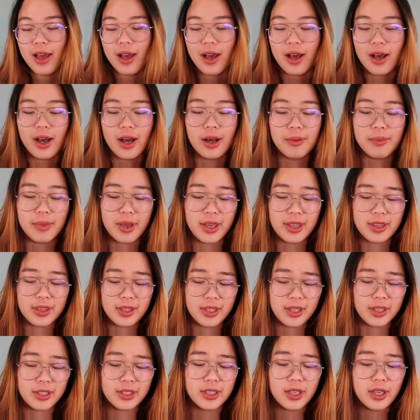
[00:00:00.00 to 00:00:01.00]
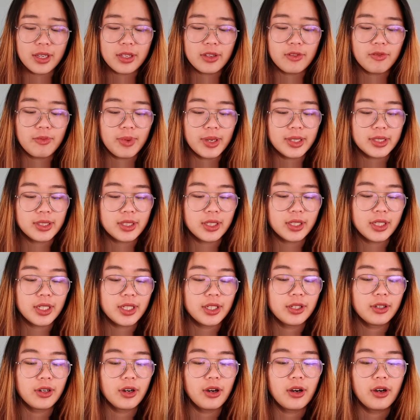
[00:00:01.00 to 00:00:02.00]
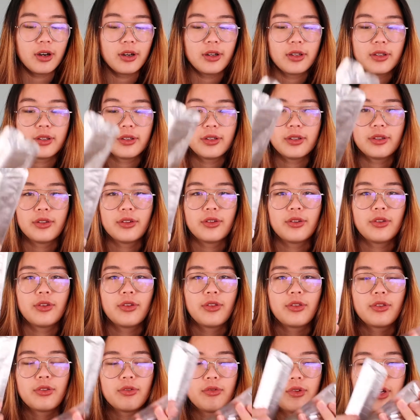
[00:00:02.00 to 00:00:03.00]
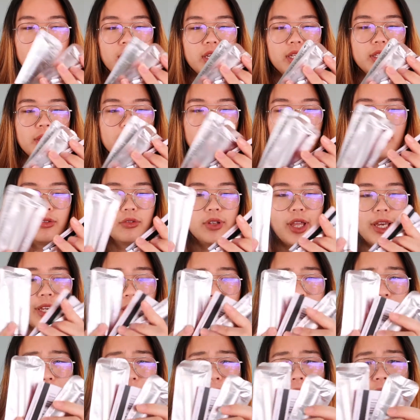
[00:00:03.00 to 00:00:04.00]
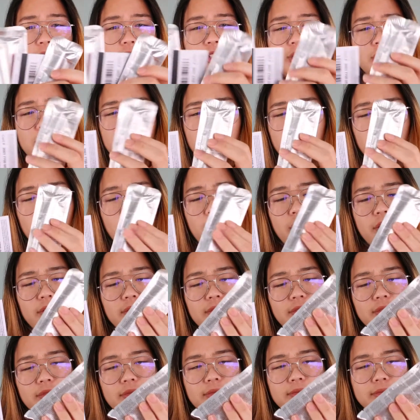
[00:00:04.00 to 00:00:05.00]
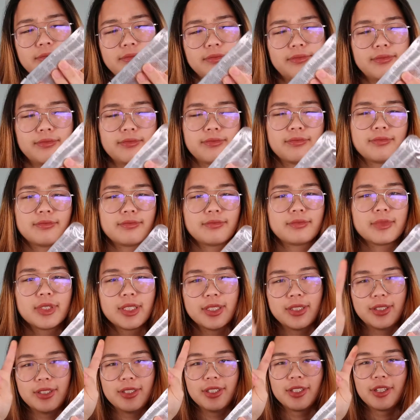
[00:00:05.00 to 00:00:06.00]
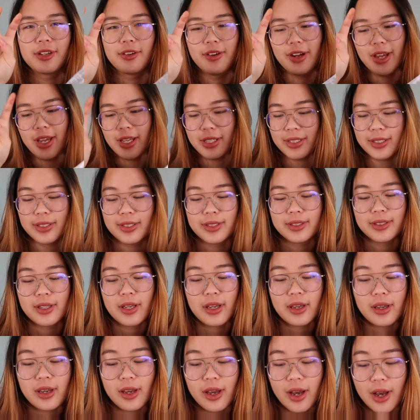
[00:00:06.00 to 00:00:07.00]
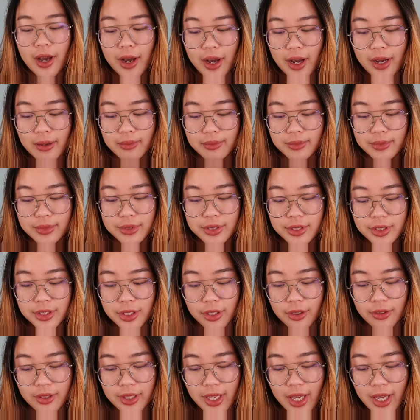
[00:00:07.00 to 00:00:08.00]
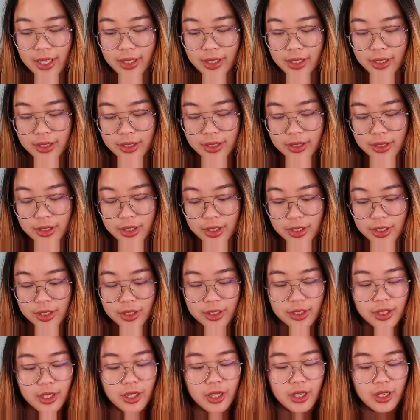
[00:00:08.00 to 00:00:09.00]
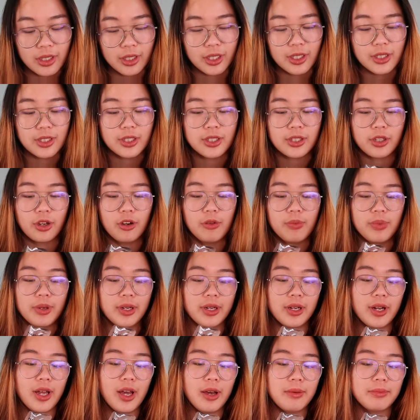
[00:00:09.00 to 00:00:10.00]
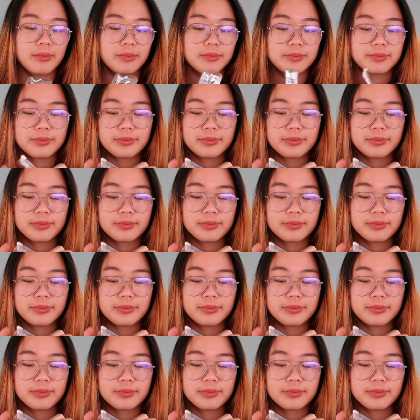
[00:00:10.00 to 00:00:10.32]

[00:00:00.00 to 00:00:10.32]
And then yeah, you've basically got 3 little like packages of cigarettes. So yeah, let's just open it up.